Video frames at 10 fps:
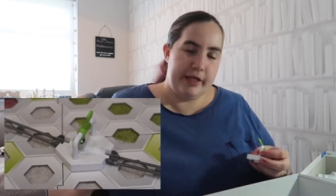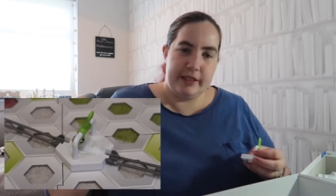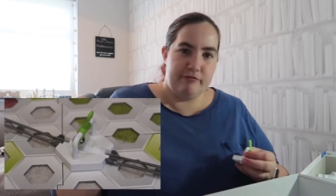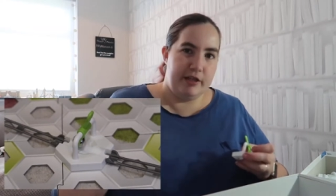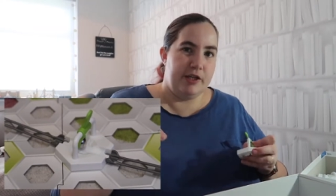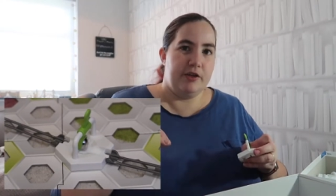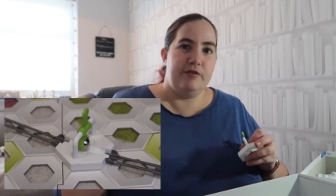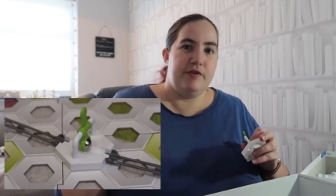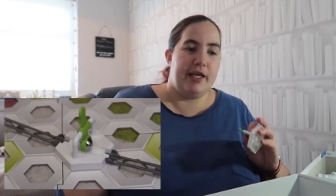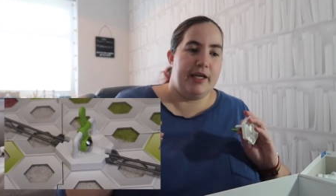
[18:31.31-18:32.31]
It's really
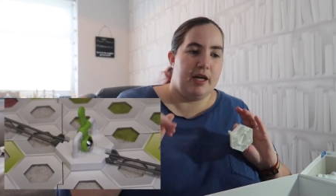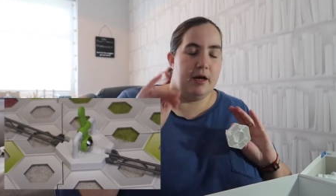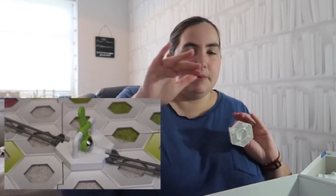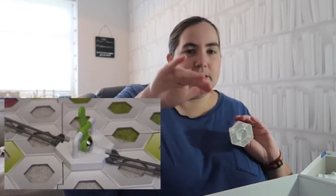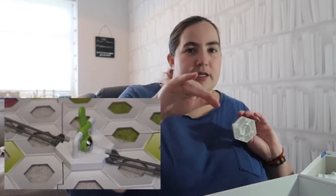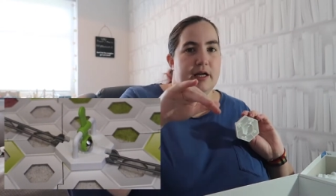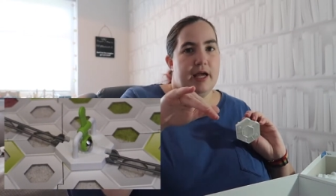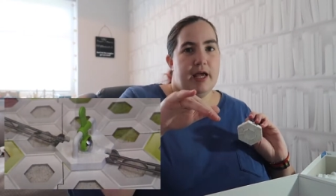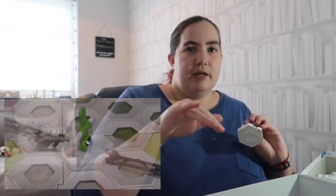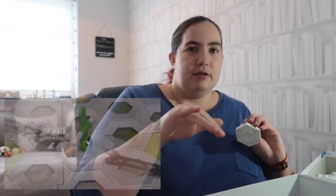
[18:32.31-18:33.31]
good for getting up a
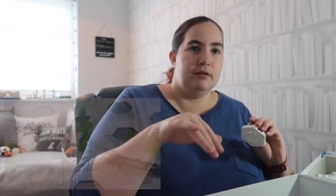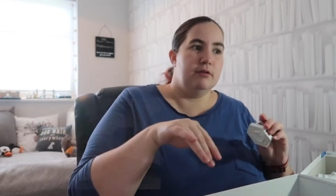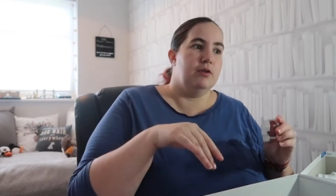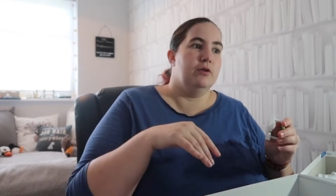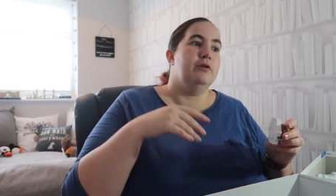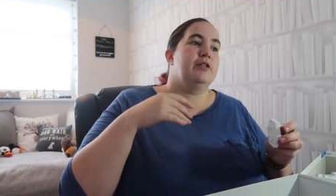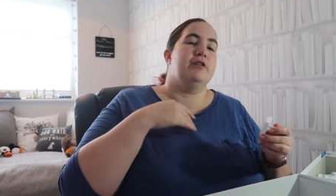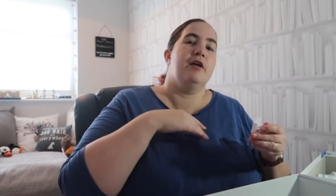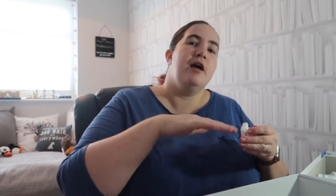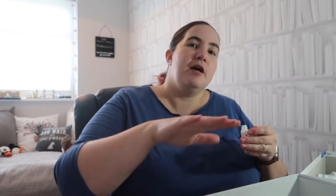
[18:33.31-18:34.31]
slight hill or
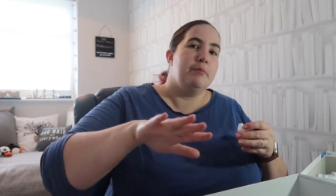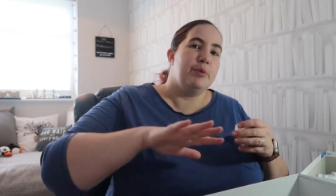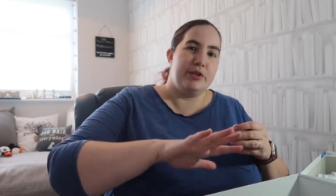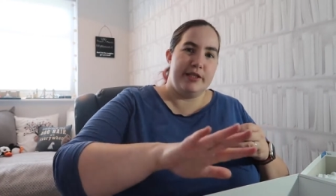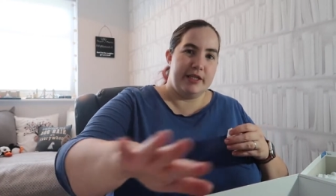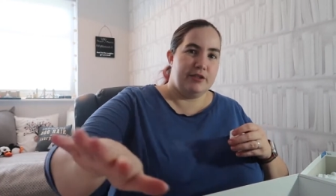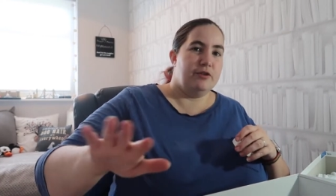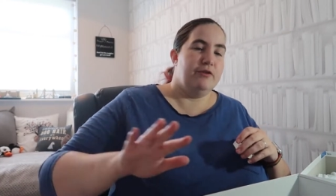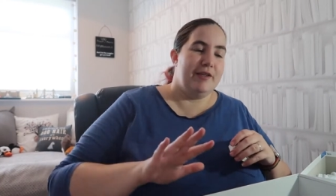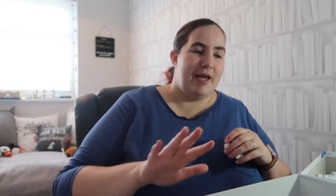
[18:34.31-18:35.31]
just pushing it
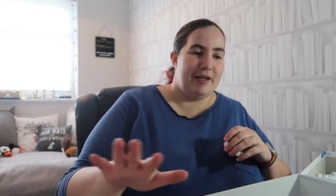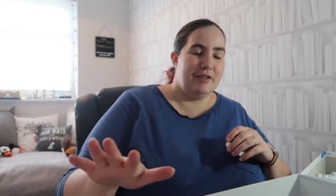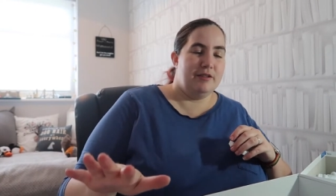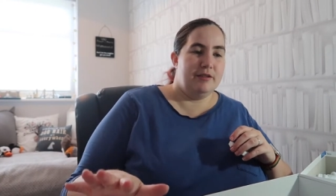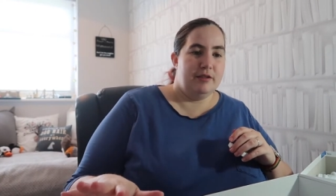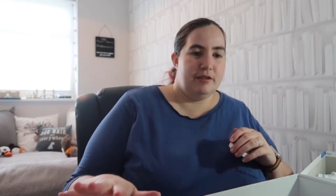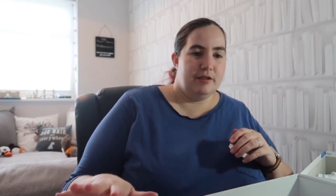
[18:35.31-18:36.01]
sort of the end,